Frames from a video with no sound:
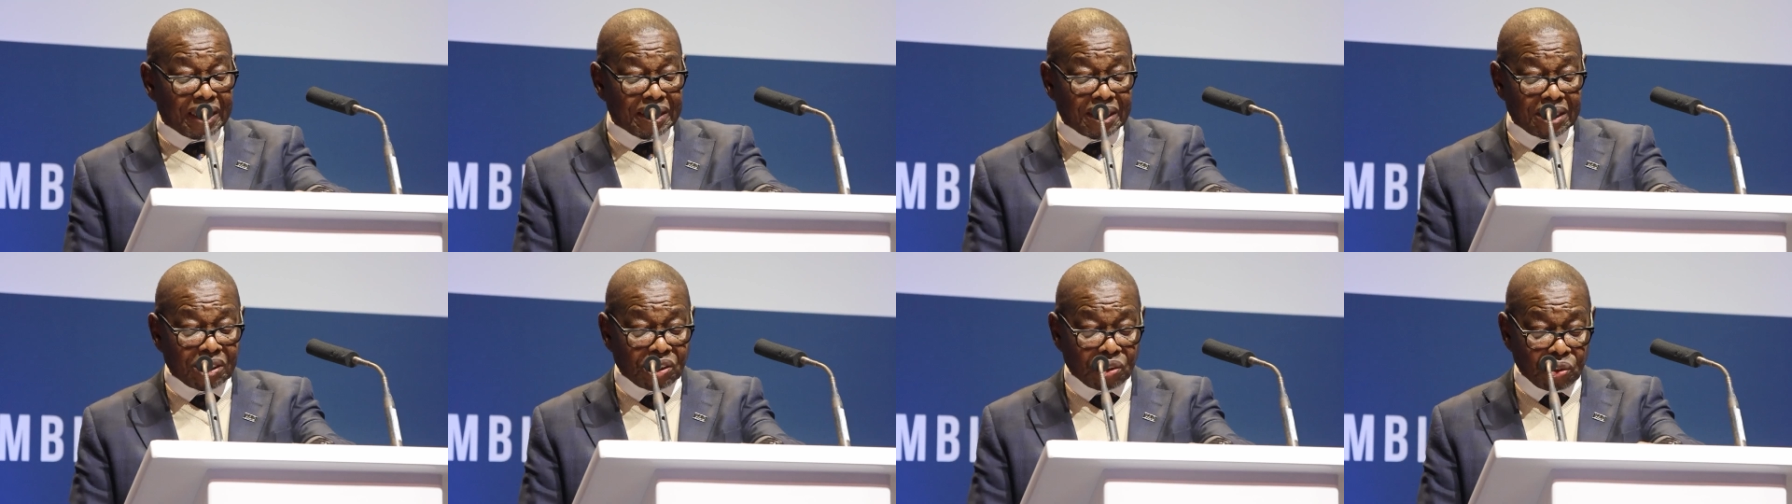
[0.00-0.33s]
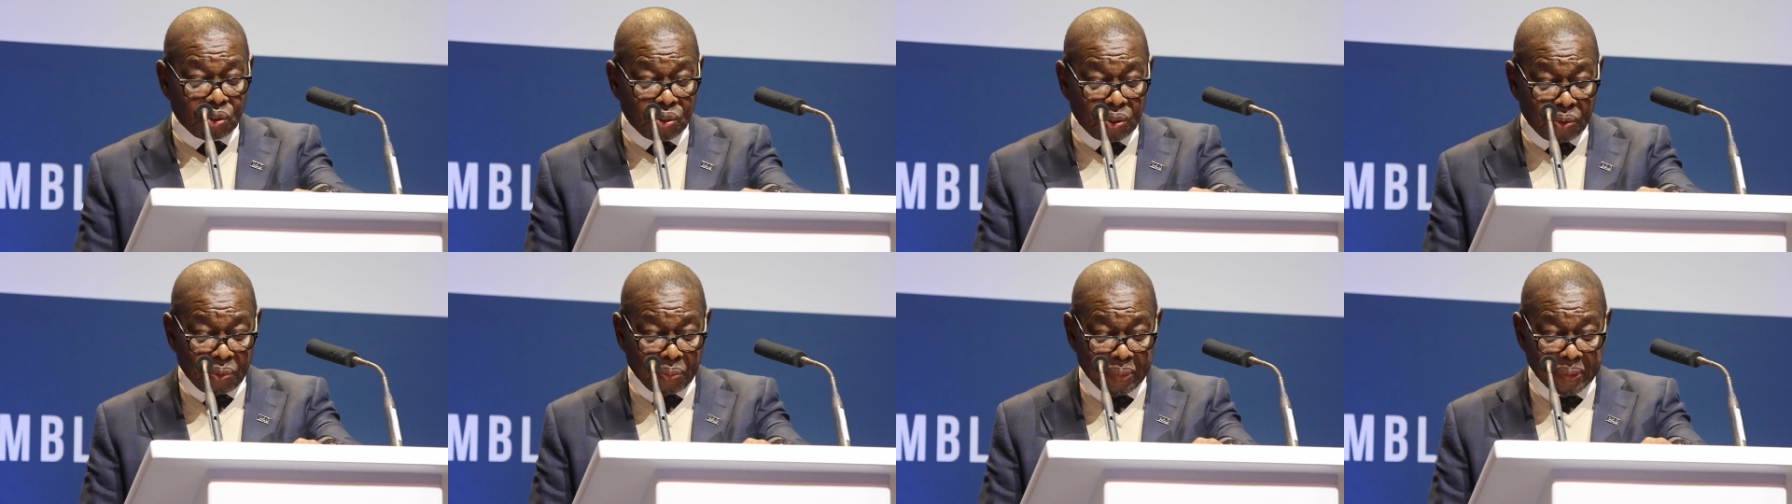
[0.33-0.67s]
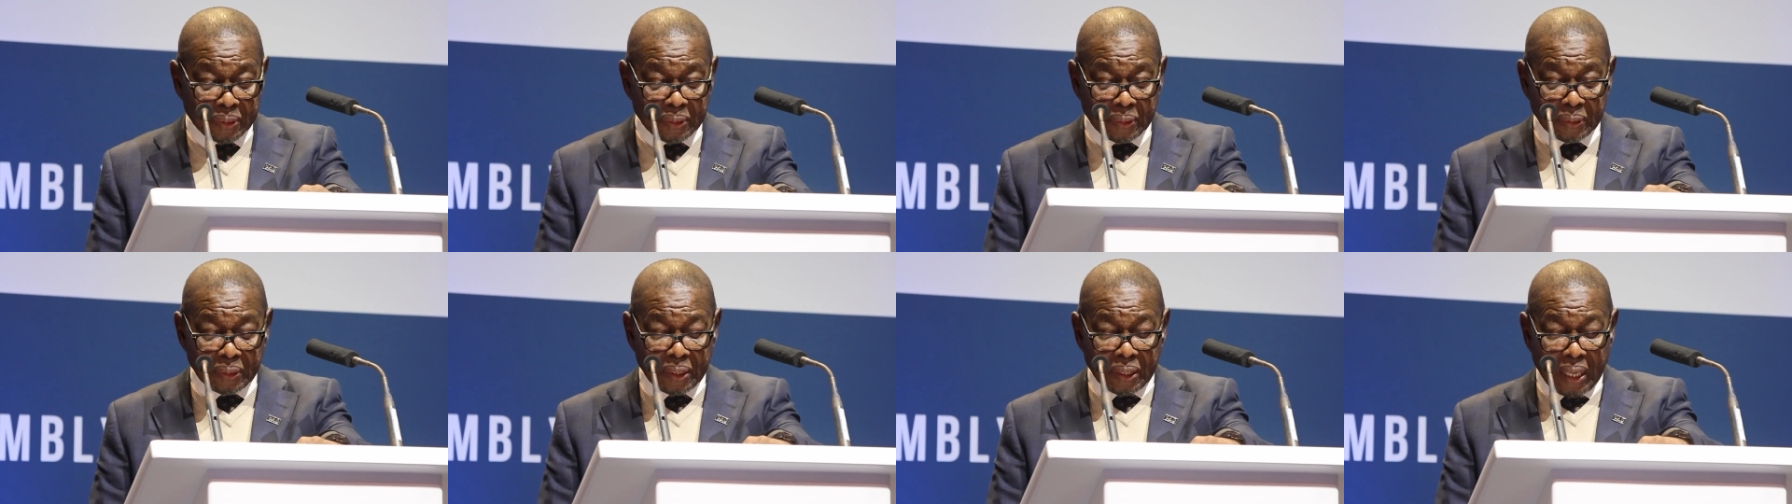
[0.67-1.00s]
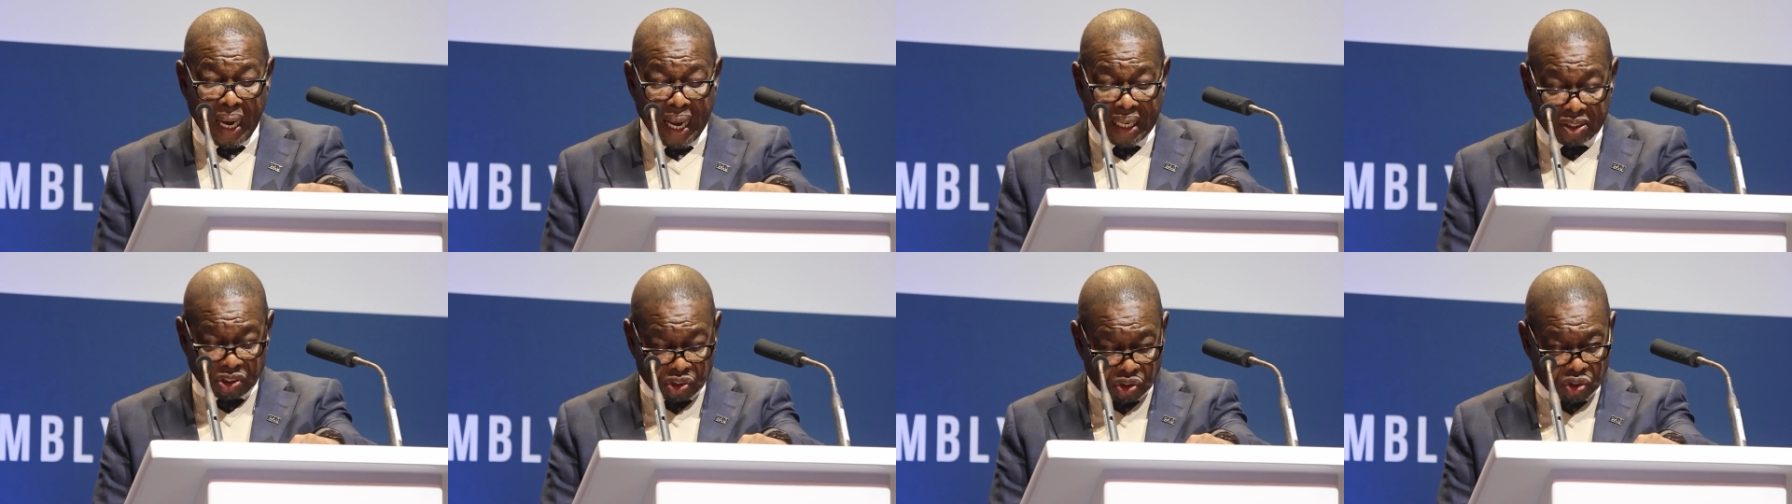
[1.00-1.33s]

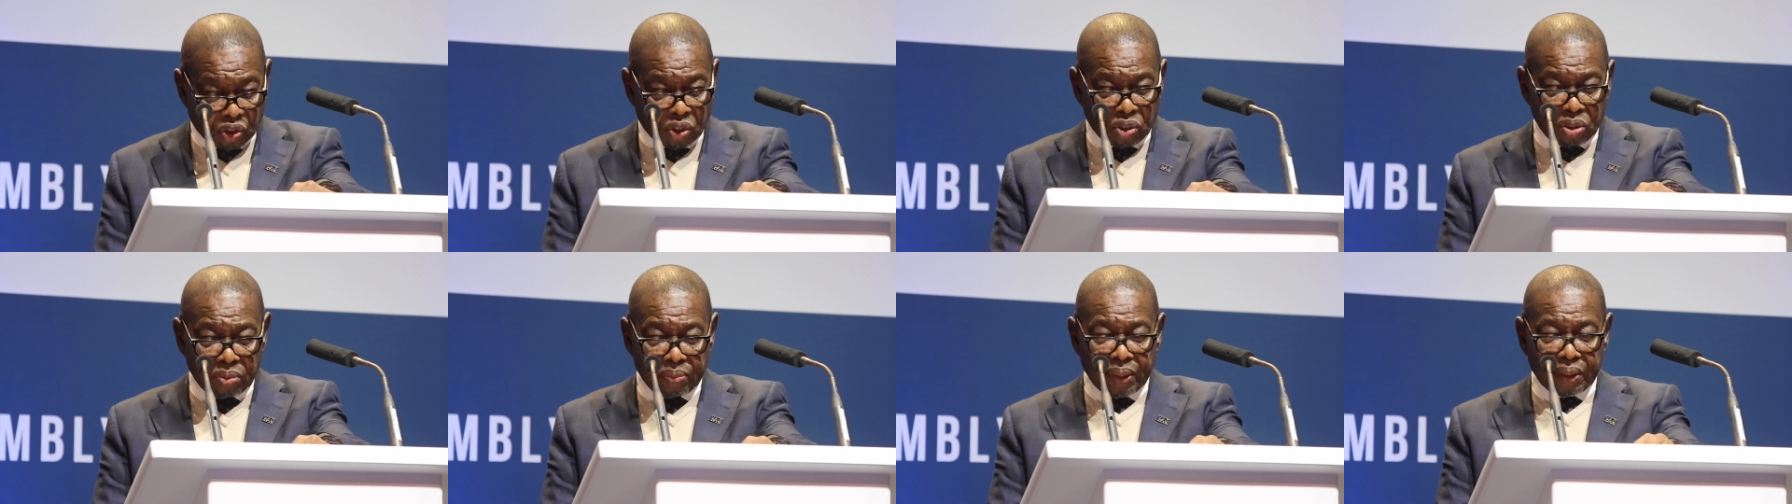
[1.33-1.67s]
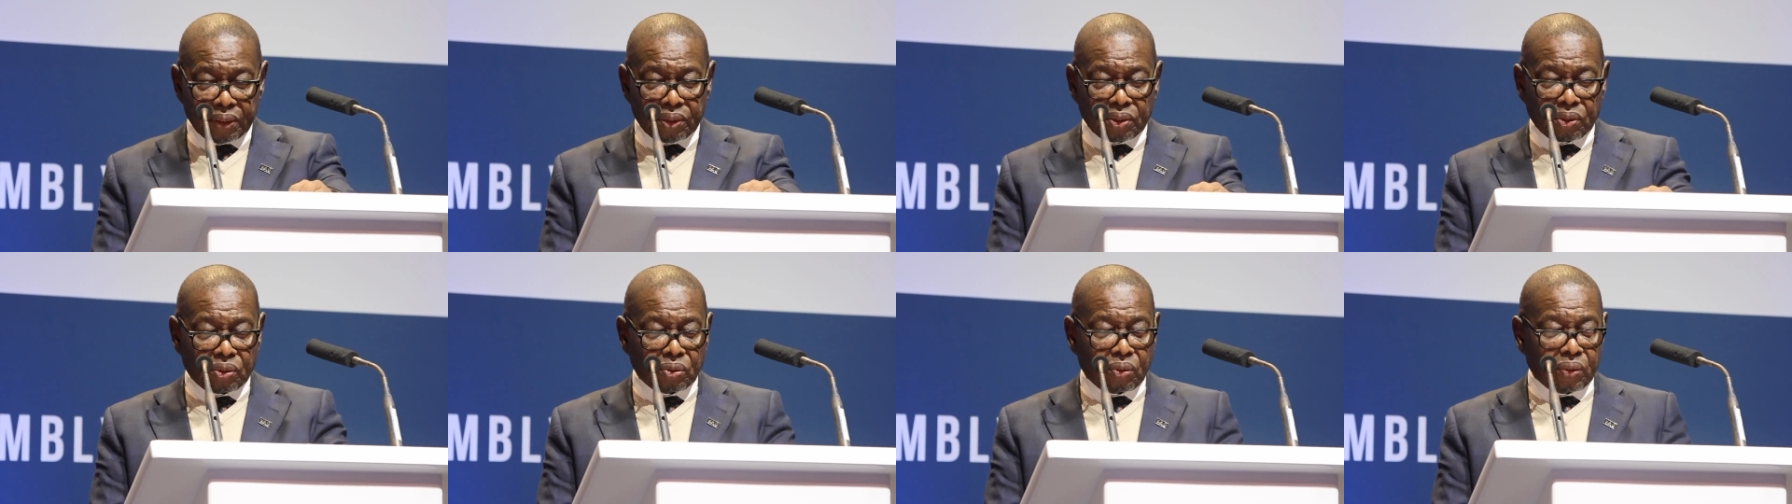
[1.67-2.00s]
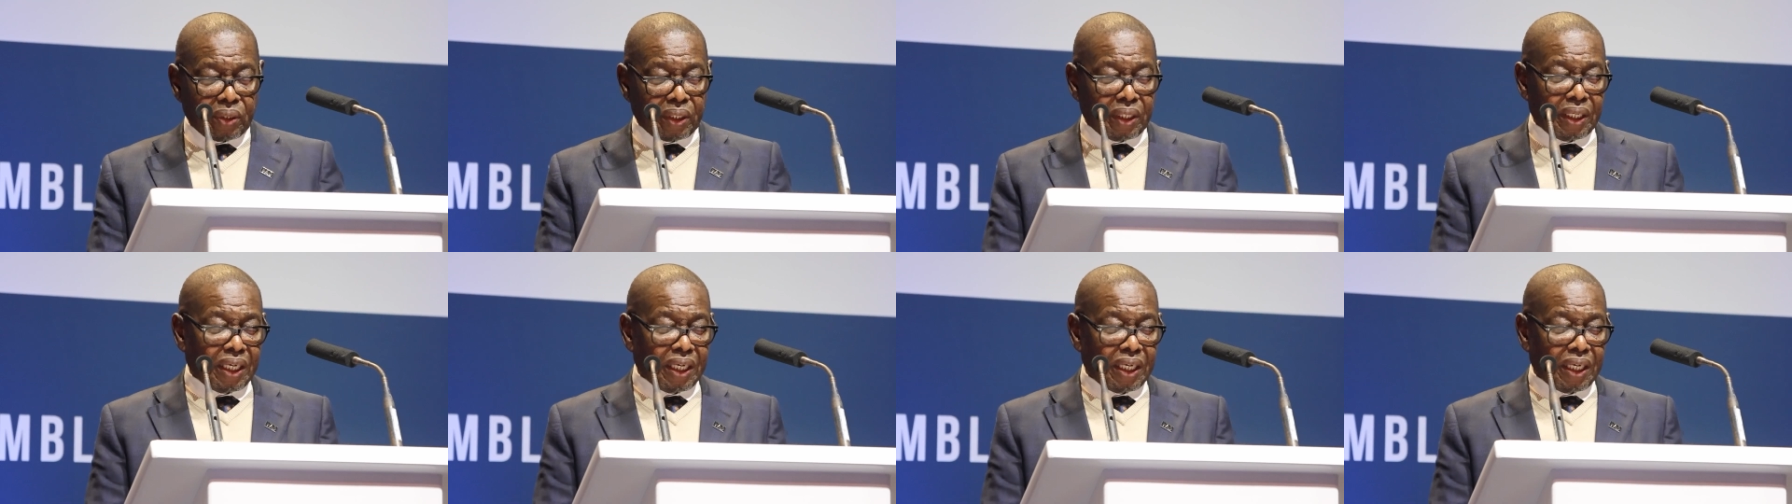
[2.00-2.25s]
astronomers